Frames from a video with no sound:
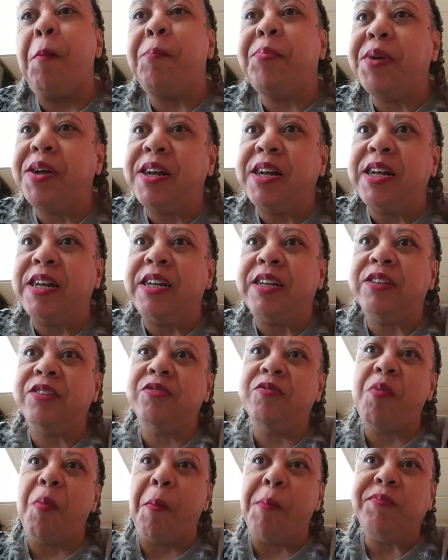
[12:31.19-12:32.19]
but
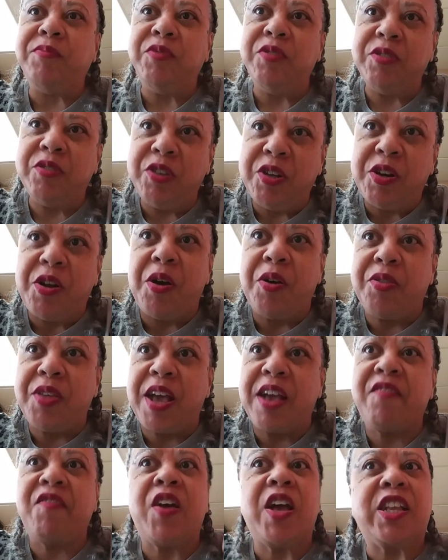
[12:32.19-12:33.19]
you know,
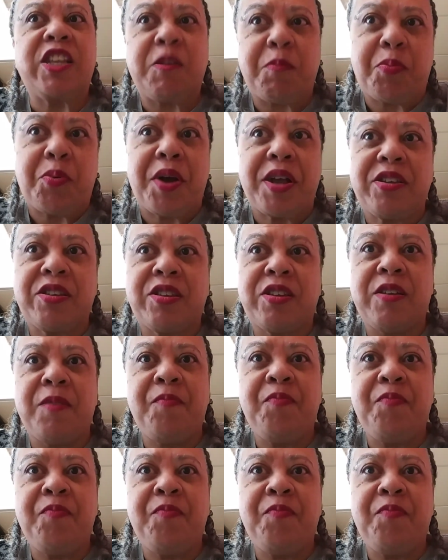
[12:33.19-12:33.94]
they expressed